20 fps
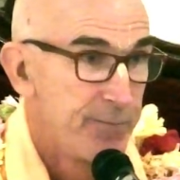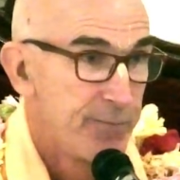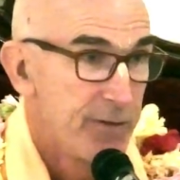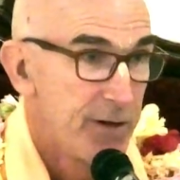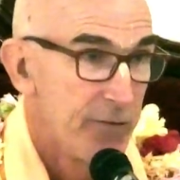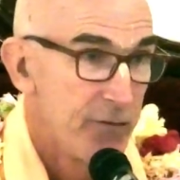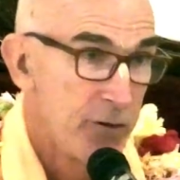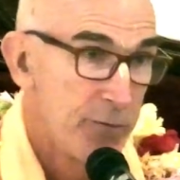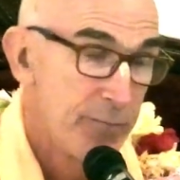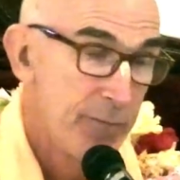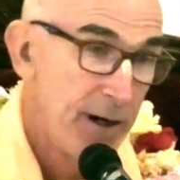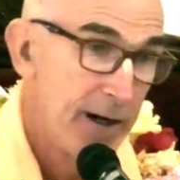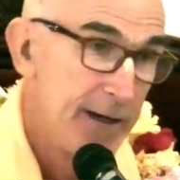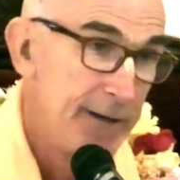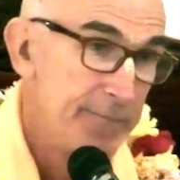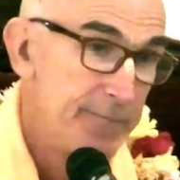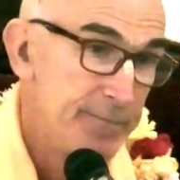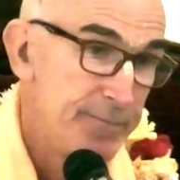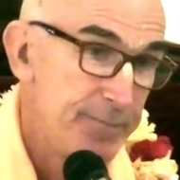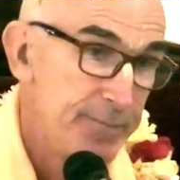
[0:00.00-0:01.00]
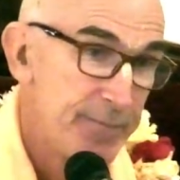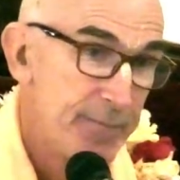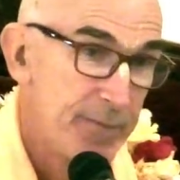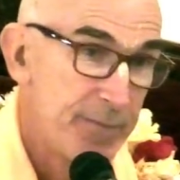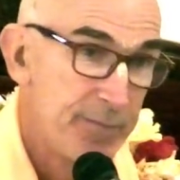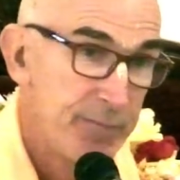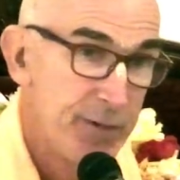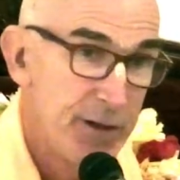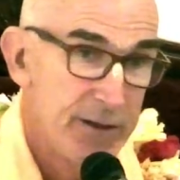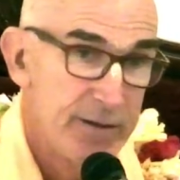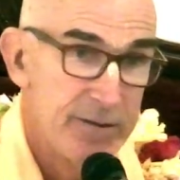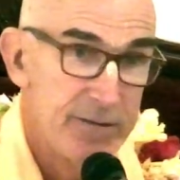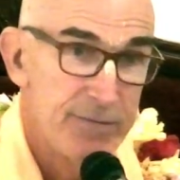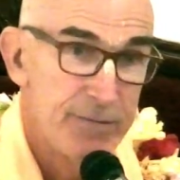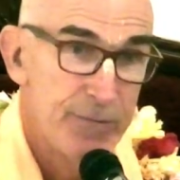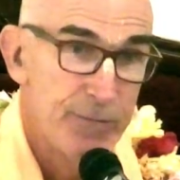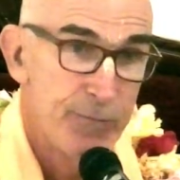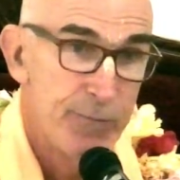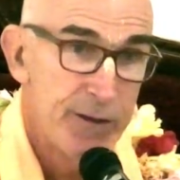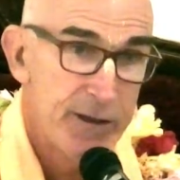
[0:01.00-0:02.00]
of the mind. But
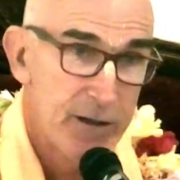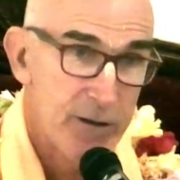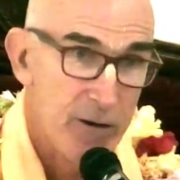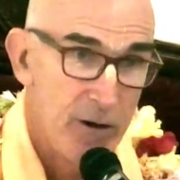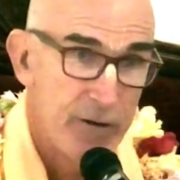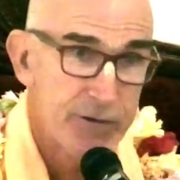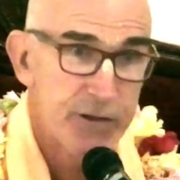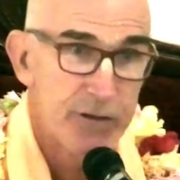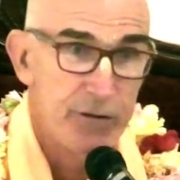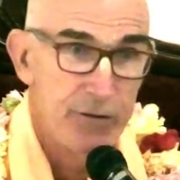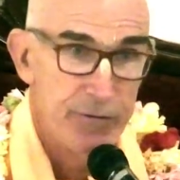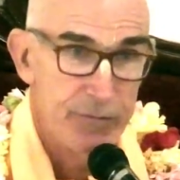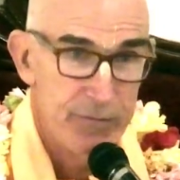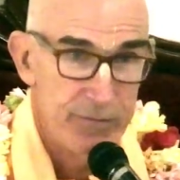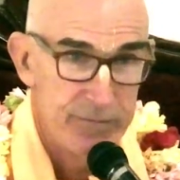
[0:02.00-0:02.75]
we can also